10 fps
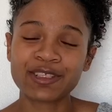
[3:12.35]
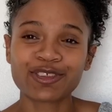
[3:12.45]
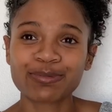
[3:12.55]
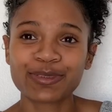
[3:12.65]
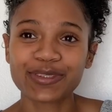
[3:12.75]

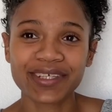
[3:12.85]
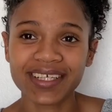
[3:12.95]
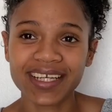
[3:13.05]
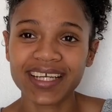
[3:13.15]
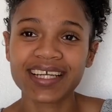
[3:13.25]
chop your
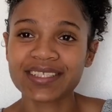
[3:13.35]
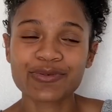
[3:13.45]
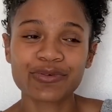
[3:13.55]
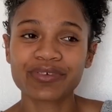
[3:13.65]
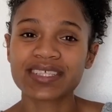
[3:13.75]
hair, like cuts
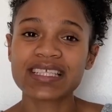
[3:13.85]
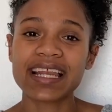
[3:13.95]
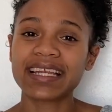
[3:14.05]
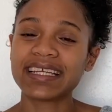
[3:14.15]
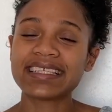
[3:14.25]
all her
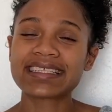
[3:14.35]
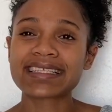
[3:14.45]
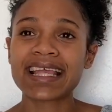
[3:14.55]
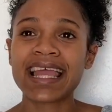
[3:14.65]
straight ends.